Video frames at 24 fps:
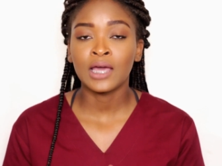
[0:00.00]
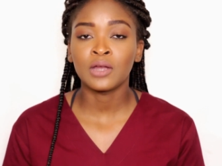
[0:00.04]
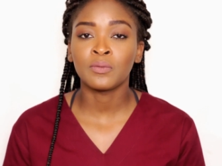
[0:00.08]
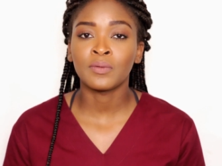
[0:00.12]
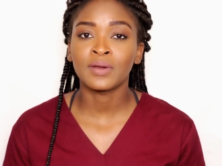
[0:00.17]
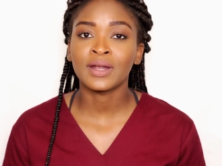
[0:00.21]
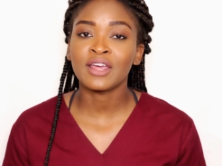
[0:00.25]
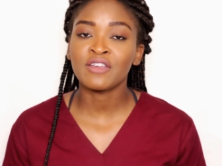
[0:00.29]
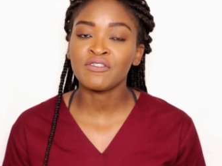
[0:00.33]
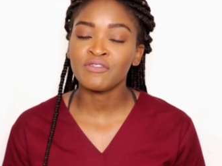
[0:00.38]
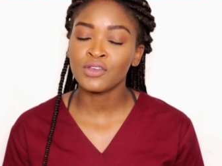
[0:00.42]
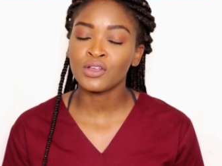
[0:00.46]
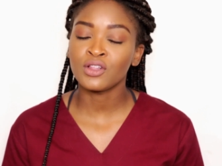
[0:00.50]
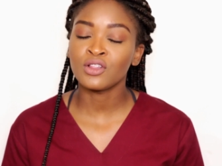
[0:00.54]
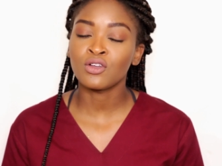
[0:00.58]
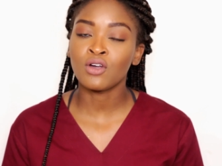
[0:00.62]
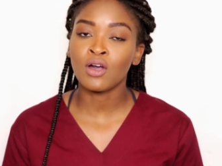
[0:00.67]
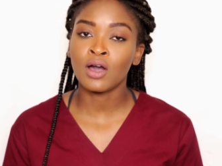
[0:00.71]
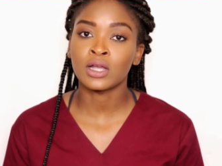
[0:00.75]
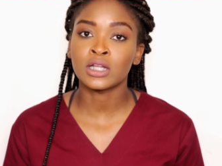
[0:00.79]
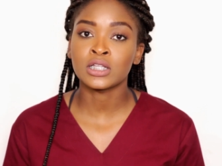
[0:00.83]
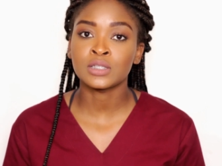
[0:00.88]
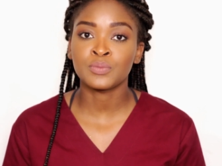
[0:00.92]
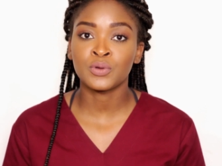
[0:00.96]
and what I feel
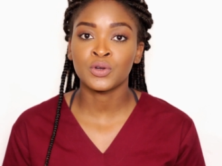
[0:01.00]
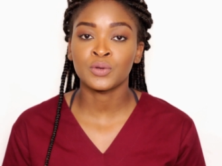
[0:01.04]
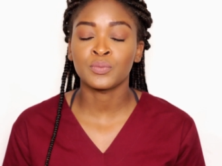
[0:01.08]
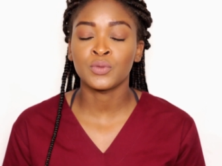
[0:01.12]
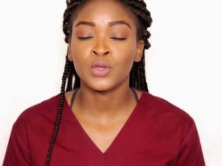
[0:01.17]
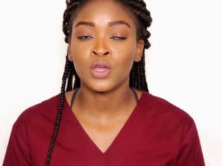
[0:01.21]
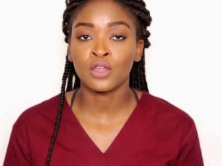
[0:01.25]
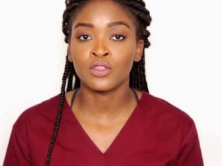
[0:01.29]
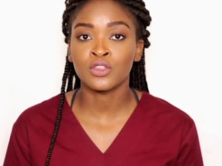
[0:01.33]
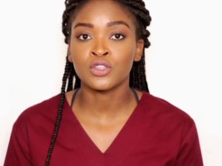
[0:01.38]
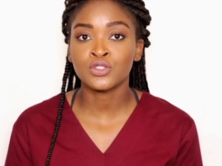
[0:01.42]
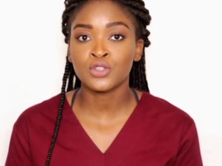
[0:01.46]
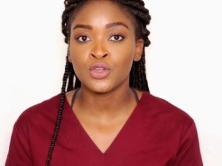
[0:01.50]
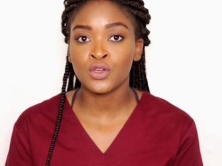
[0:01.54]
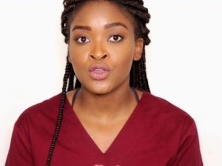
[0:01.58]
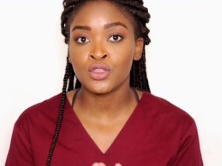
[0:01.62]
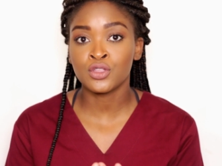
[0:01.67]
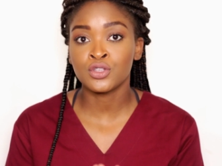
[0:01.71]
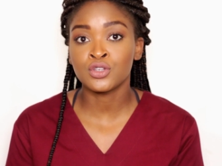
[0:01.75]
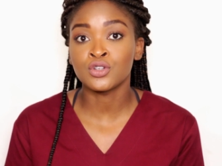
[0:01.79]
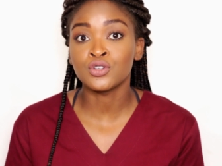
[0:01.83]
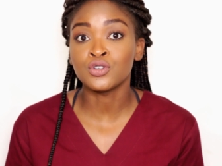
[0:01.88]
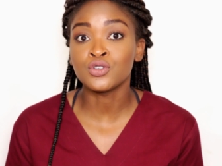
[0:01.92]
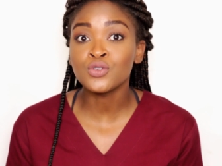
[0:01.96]
God has put me on this
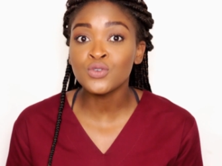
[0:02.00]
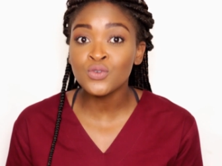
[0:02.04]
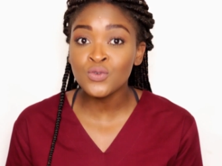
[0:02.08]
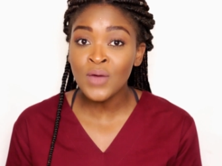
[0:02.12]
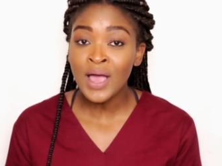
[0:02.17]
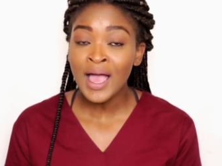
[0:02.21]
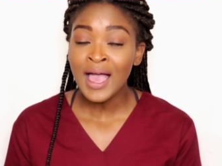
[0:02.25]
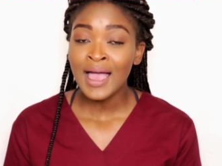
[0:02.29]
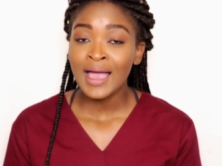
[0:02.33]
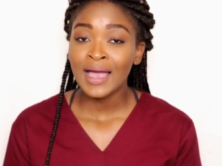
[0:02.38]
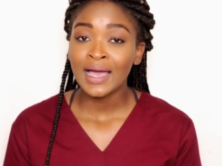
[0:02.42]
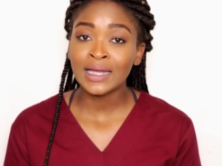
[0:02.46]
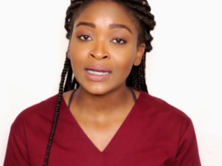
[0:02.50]
earth to do.